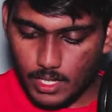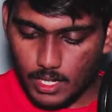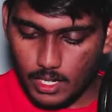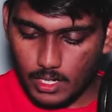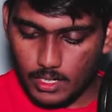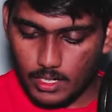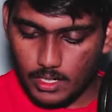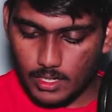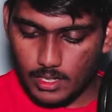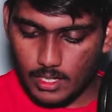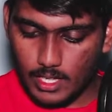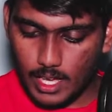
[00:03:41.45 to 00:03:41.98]

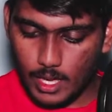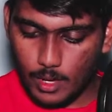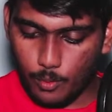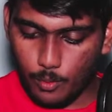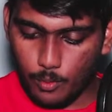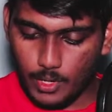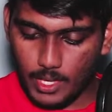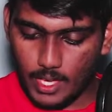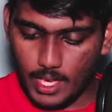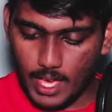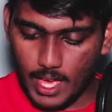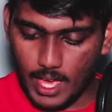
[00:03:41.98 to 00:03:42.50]
Other than that,
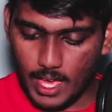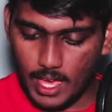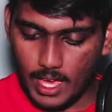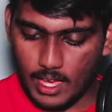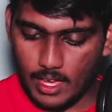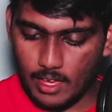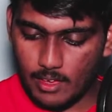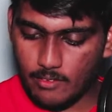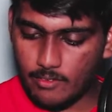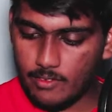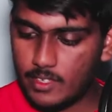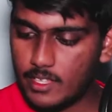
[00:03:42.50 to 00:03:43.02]
we
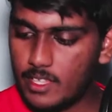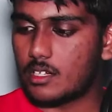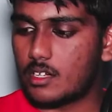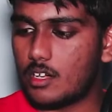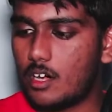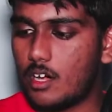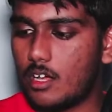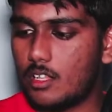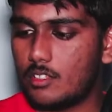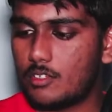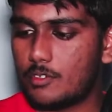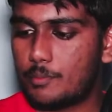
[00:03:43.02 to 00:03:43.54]
have
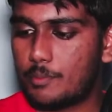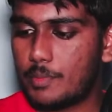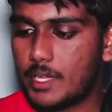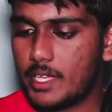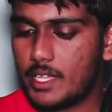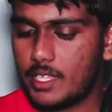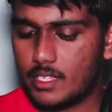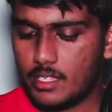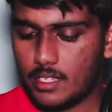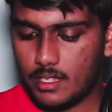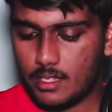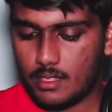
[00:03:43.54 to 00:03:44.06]
collar
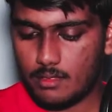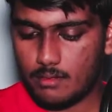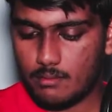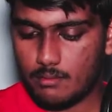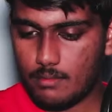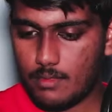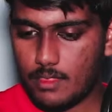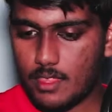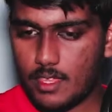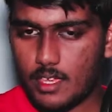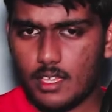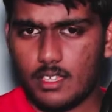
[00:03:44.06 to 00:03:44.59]
pin
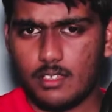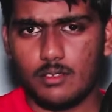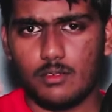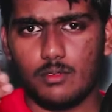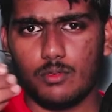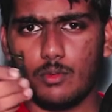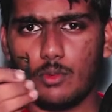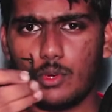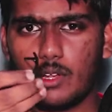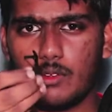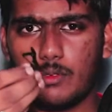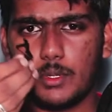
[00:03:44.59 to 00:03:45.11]
thing,
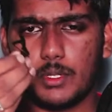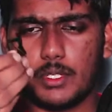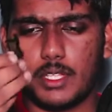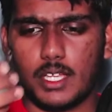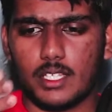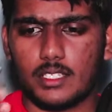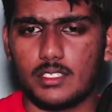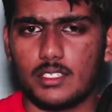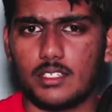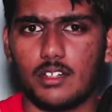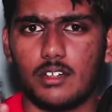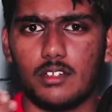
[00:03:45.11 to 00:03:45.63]
whatever you
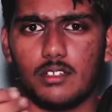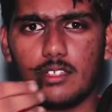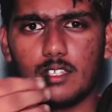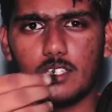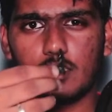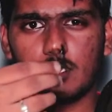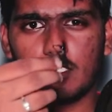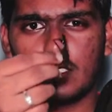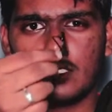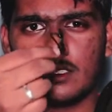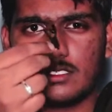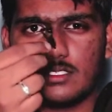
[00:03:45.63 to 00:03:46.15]
like to call it.